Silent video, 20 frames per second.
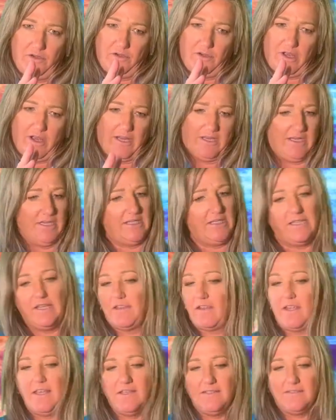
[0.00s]
I need to get
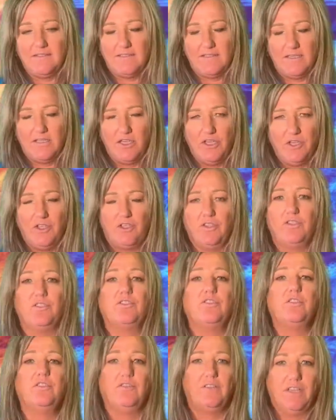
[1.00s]
the kids' attention.
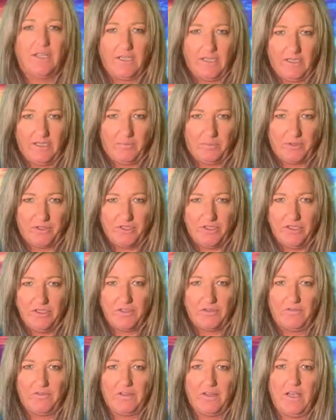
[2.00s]
So you've got to get a
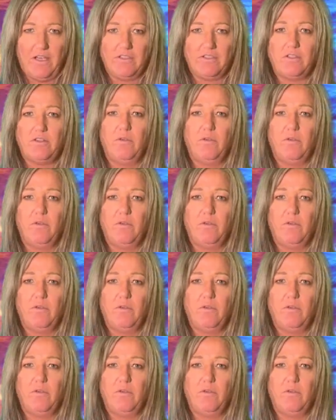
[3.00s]
procedure for that. So